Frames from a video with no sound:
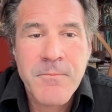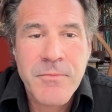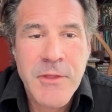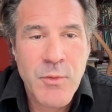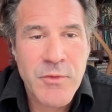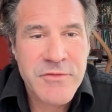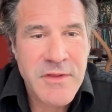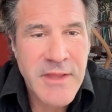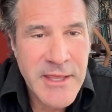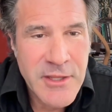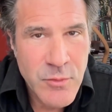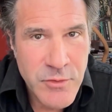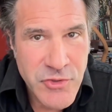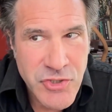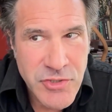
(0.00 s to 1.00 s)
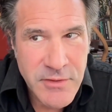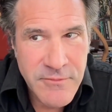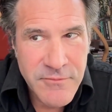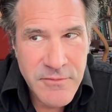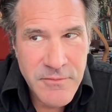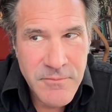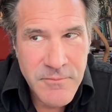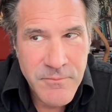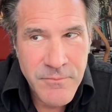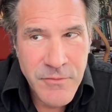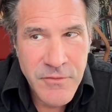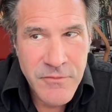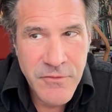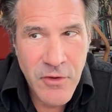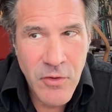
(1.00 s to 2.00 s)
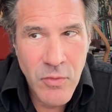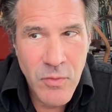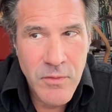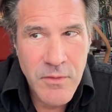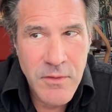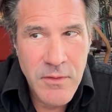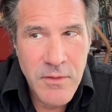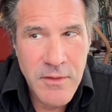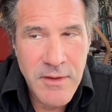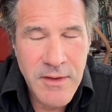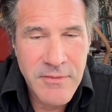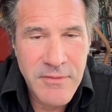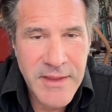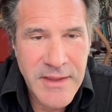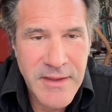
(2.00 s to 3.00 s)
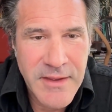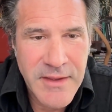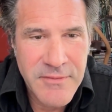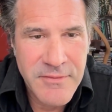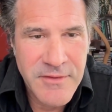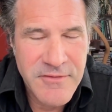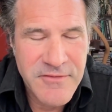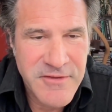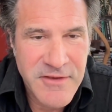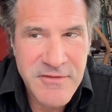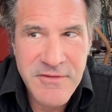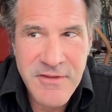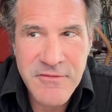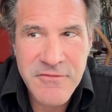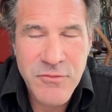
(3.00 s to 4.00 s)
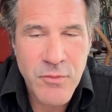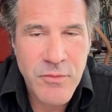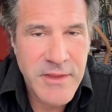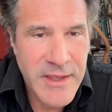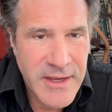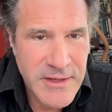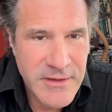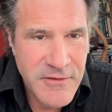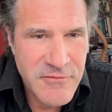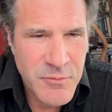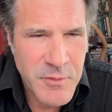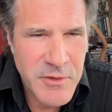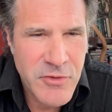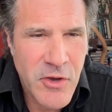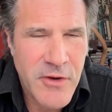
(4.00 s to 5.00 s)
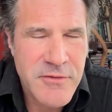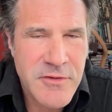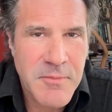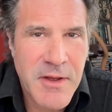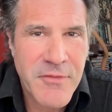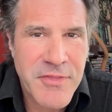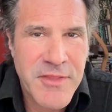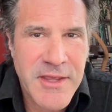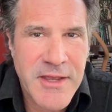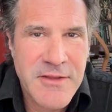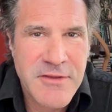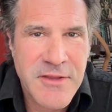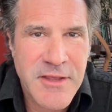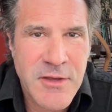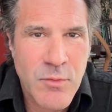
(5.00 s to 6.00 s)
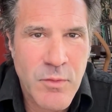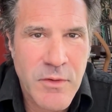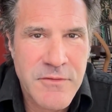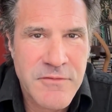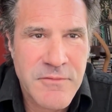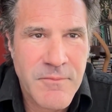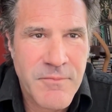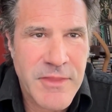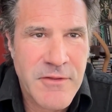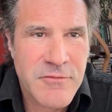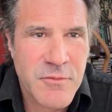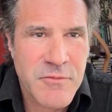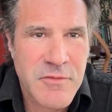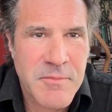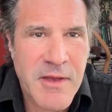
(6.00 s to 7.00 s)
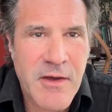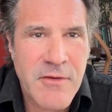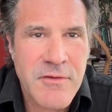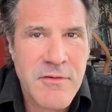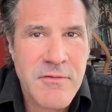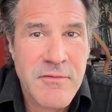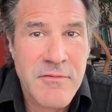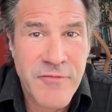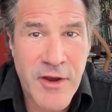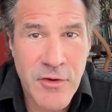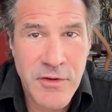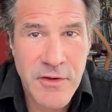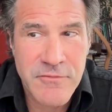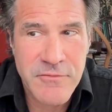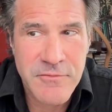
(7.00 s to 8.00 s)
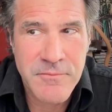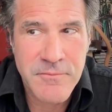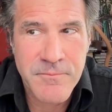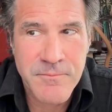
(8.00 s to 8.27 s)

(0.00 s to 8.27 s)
There was a language shift. So in the 60s through the 80s, we talked about the idea this was about fairness.